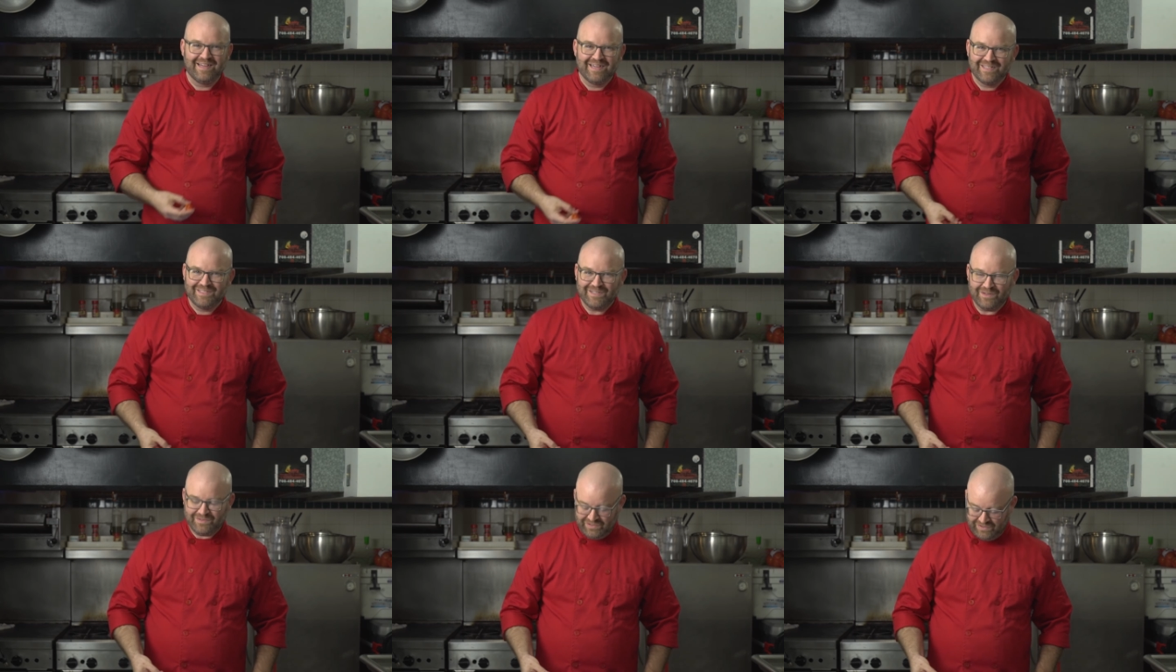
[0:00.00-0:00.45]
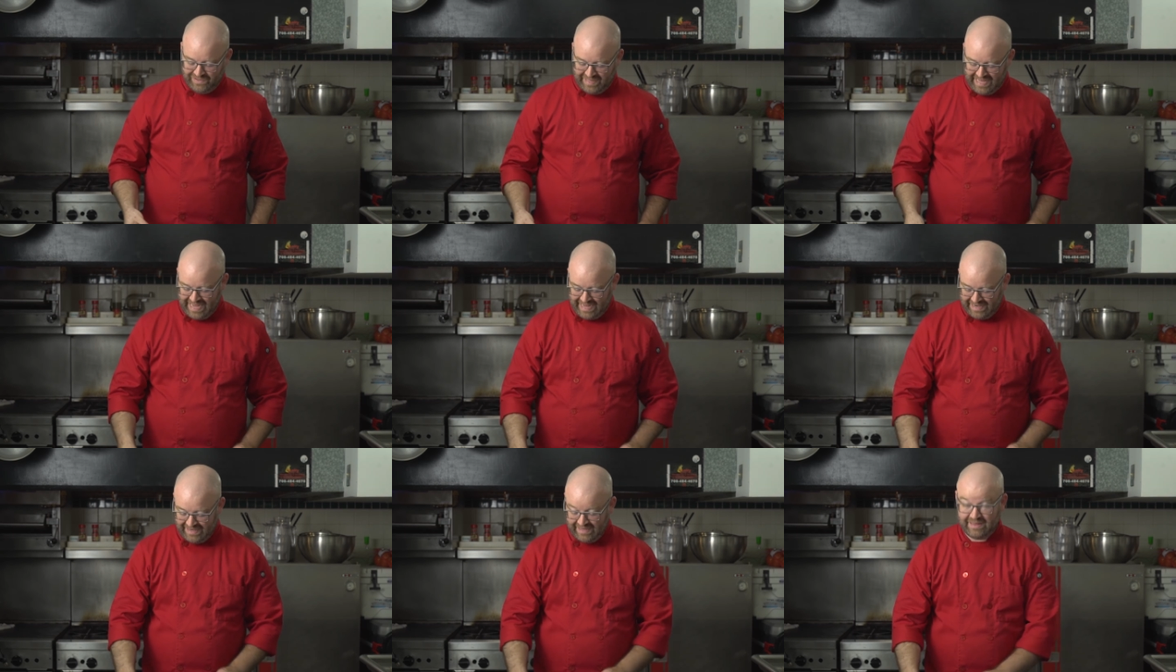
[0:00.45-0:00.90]
Don't do
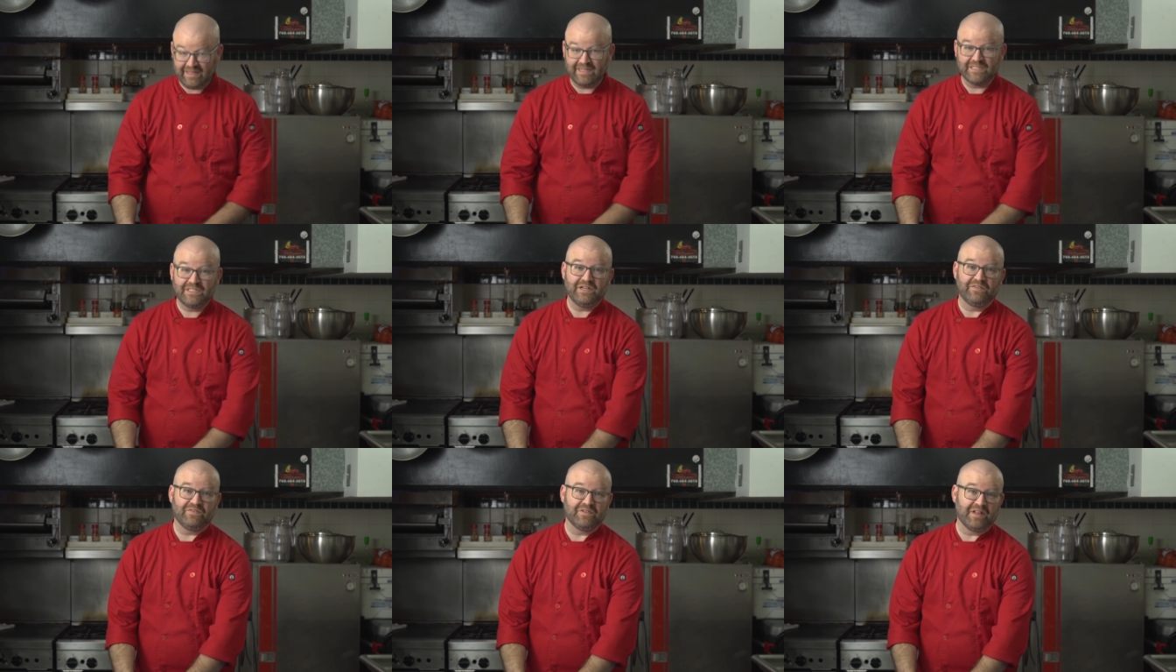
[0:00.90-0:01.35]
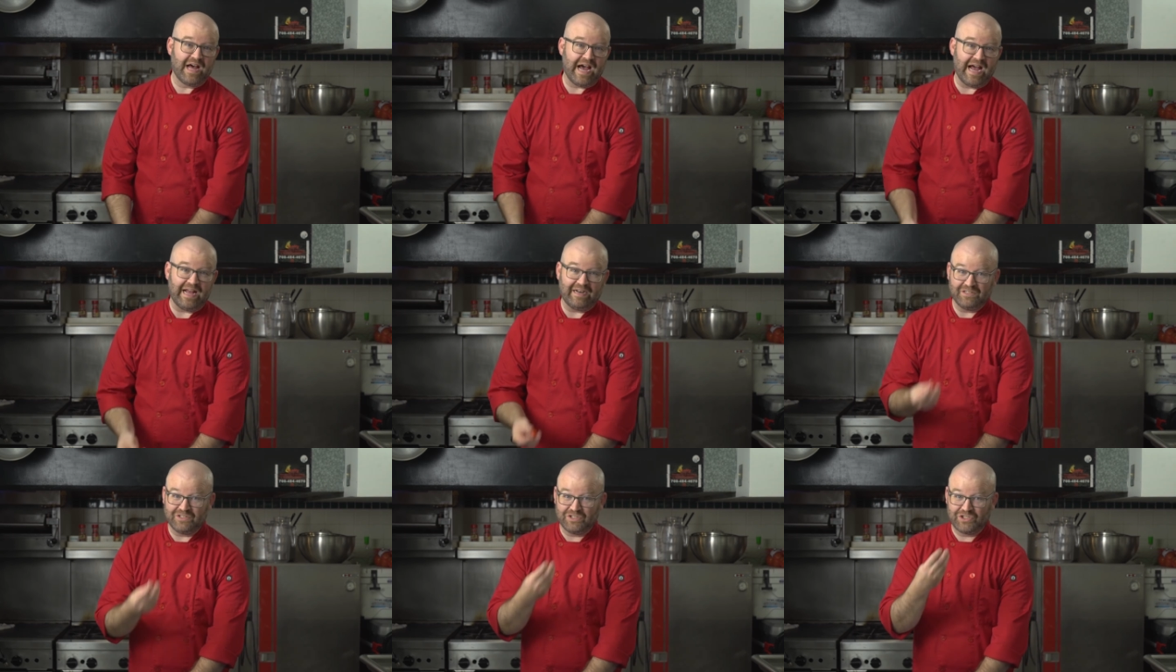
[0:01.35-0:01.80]
that unless you have a
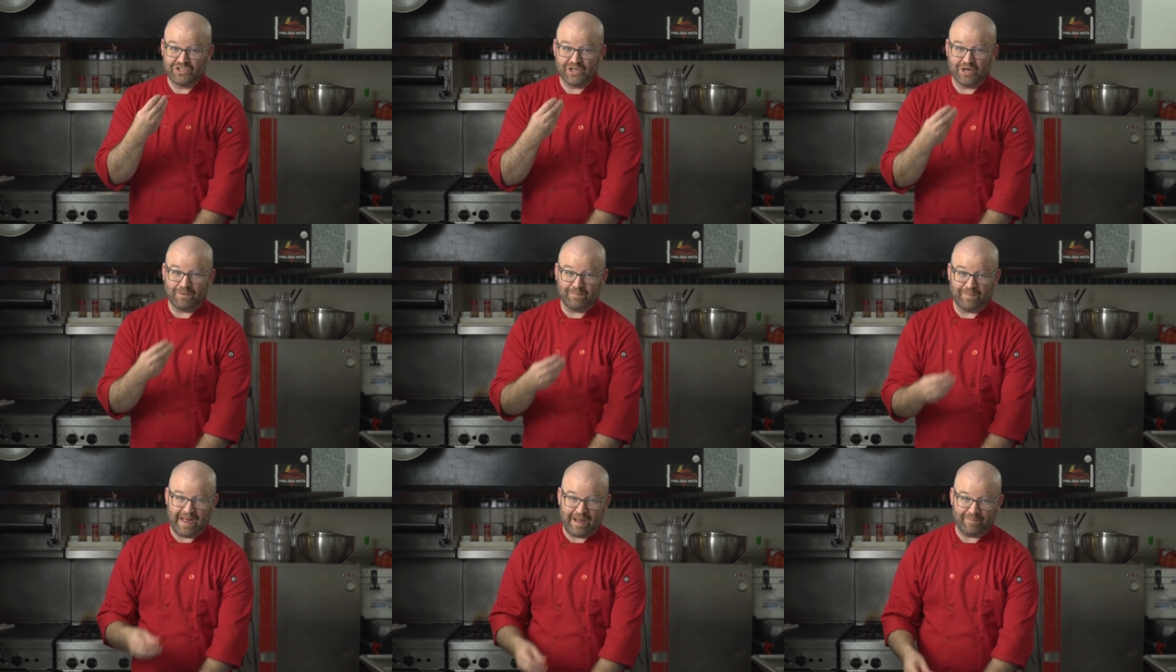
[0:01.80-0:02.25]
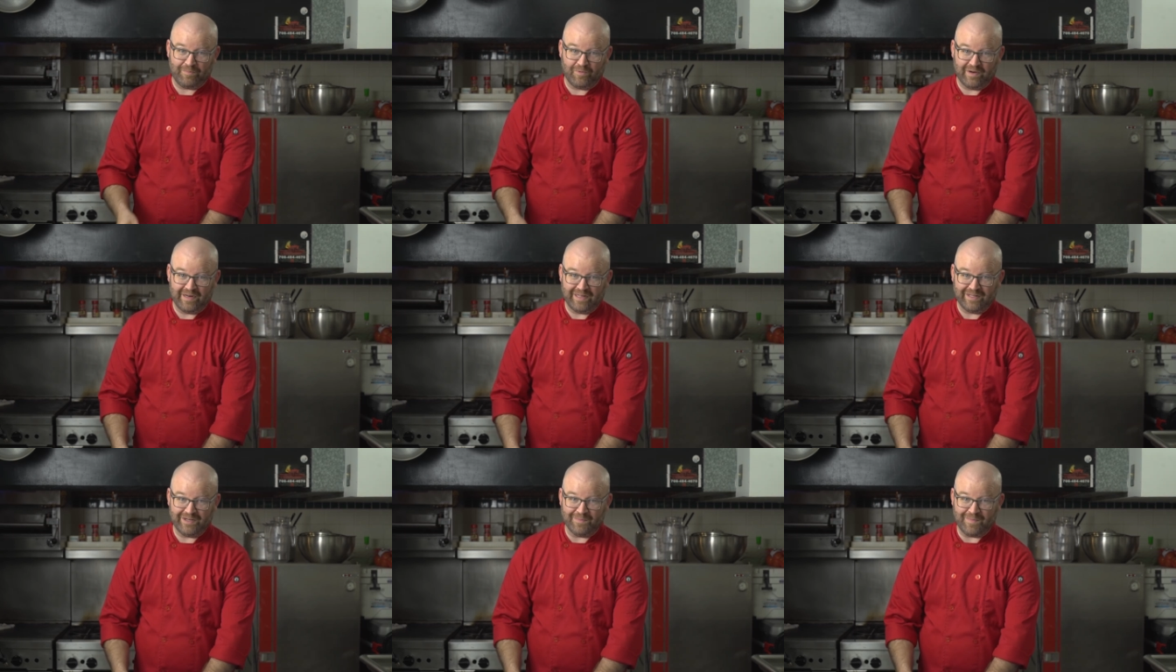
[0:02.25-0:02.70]
lot. Sure, pop one
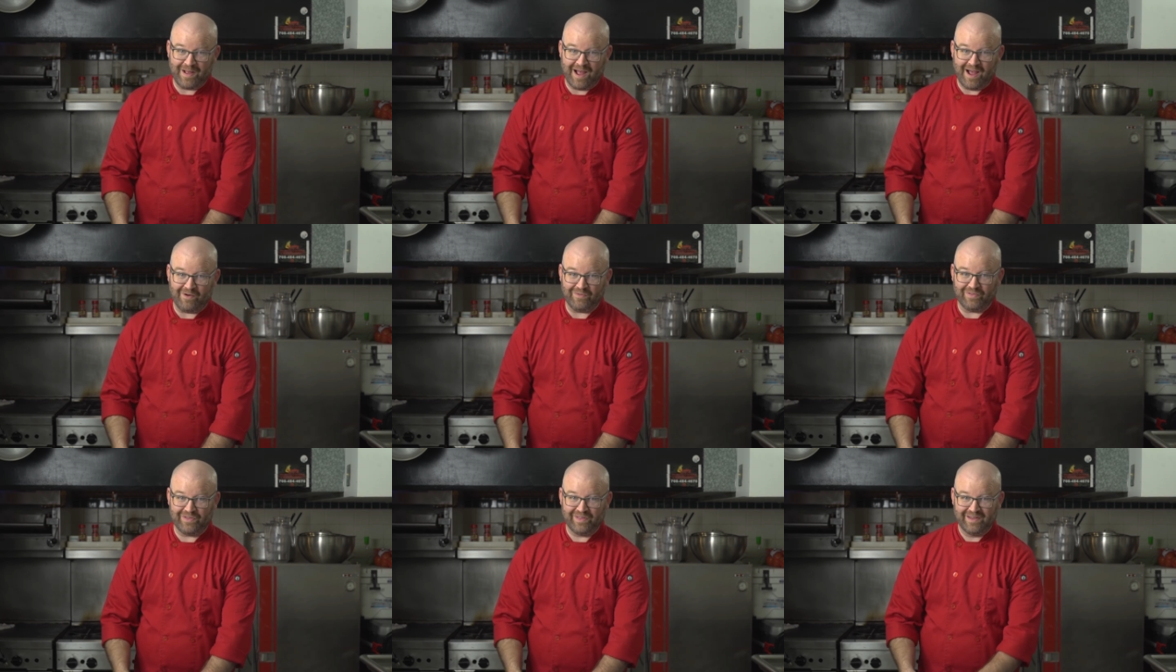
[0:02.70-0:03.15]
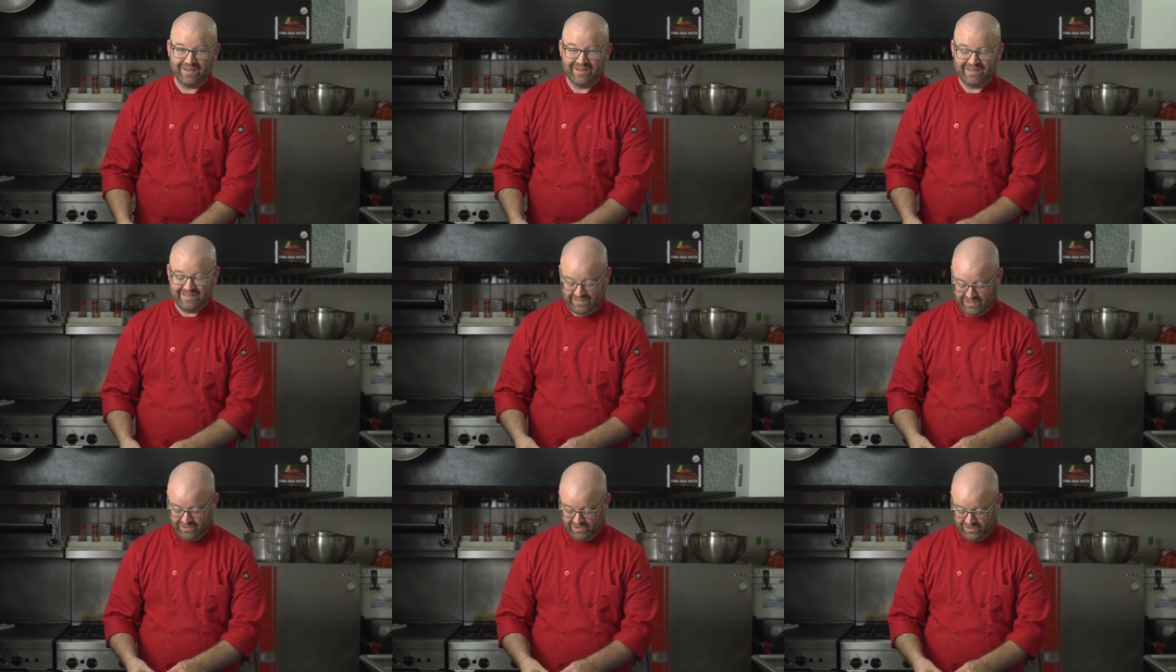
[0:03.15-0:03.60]
in your mouth.
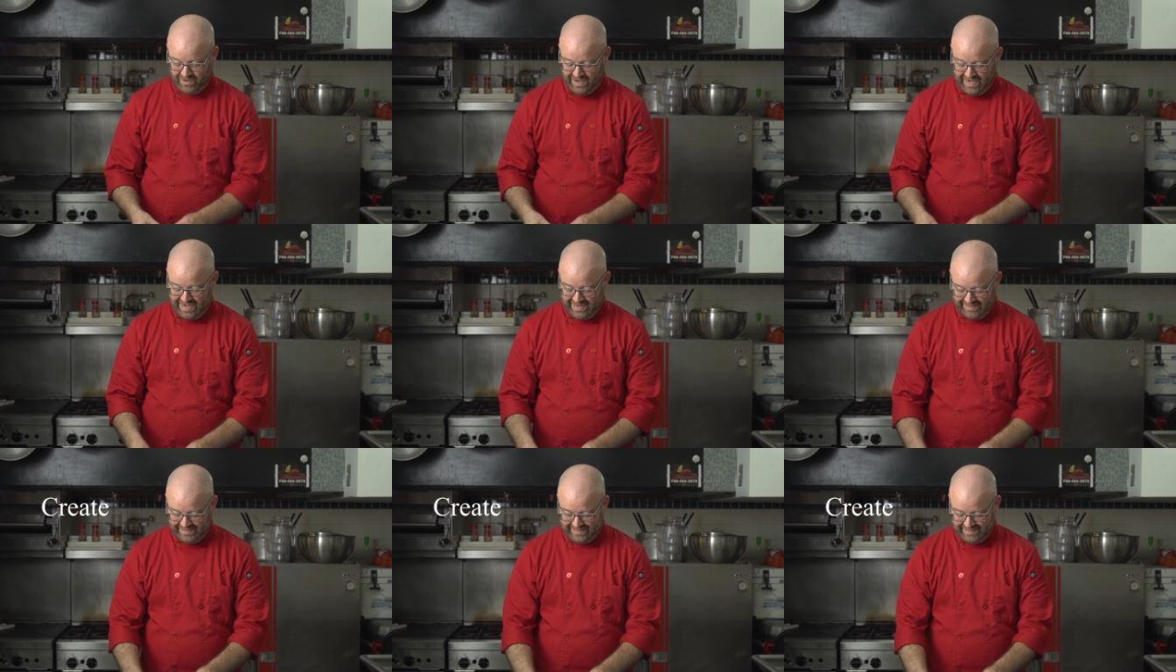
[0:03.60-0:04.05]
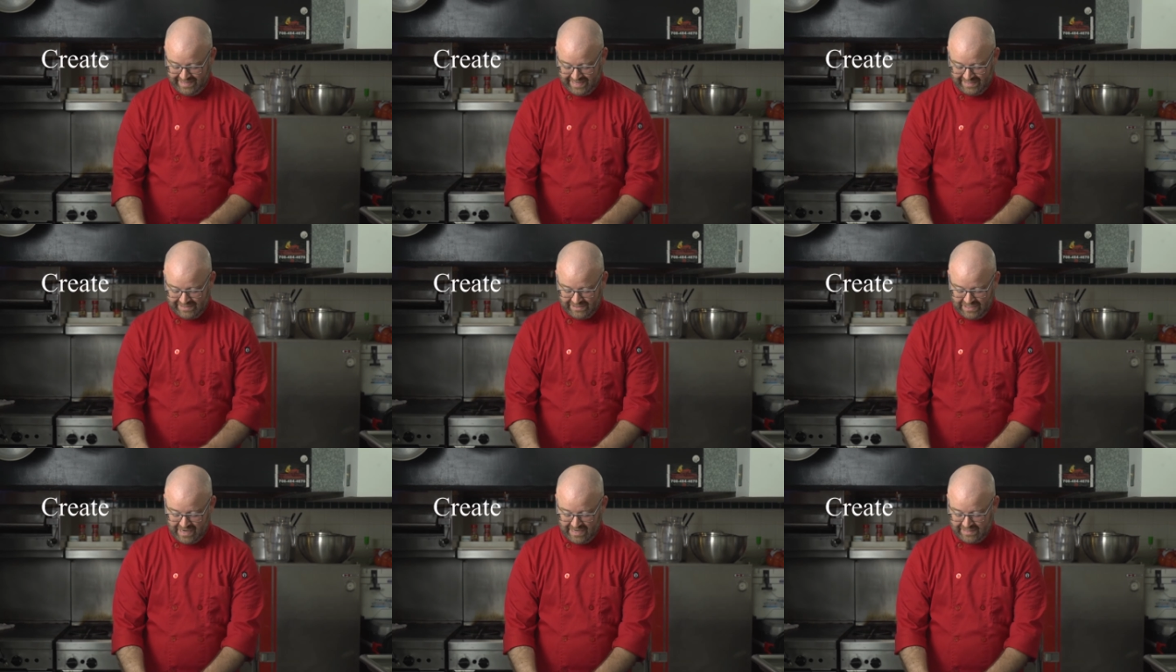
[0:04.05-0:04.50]
They're great. They
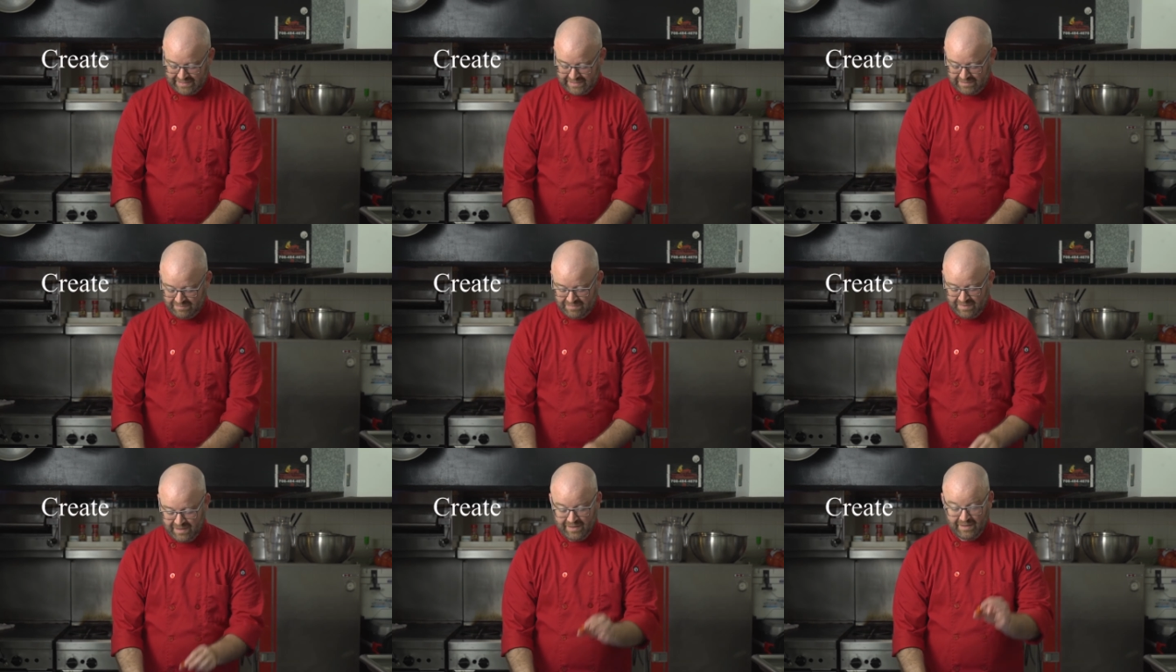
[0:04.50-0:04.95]
taste awesome.